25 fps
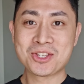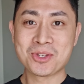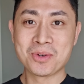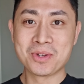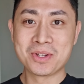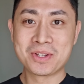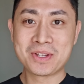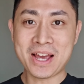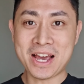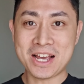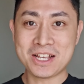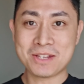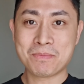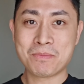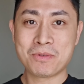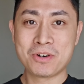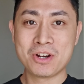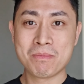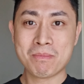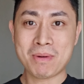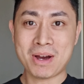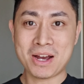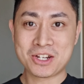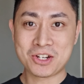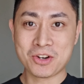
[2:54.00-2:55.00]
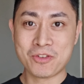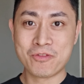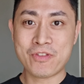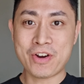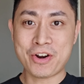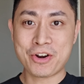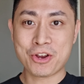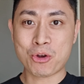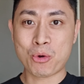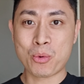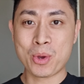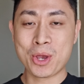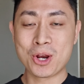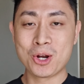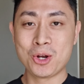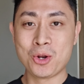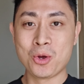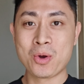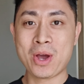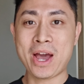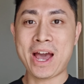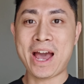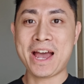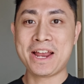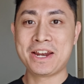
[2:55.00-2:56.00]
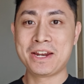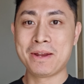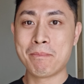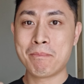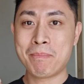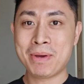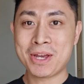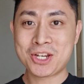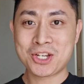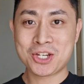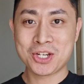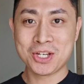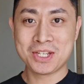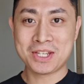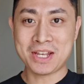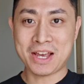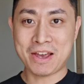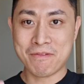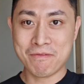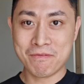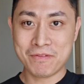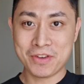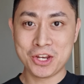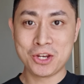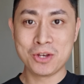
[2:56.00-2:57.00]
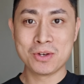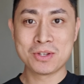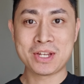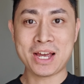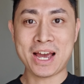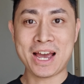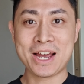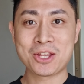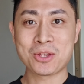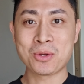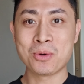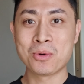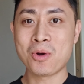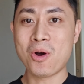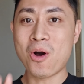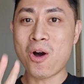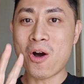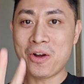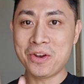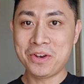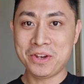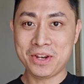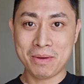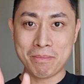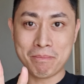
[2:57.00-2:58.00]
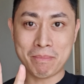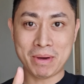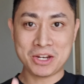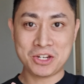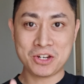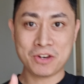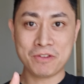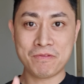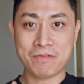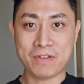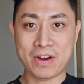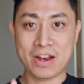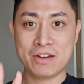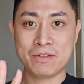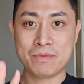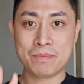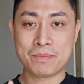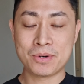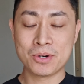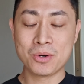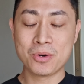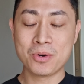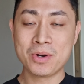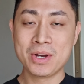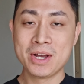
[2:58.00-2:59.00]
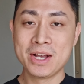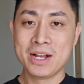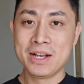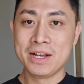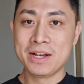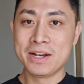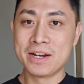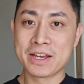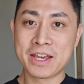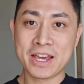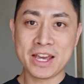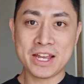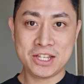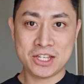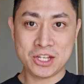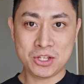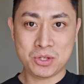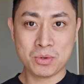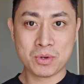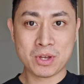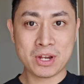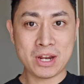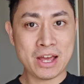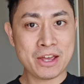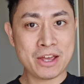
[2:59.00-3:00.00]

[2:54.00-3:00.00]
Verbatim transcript: so that's pretty much a very quick look at the pictures and videos that I took on the Magic 5 Pro. Again, just to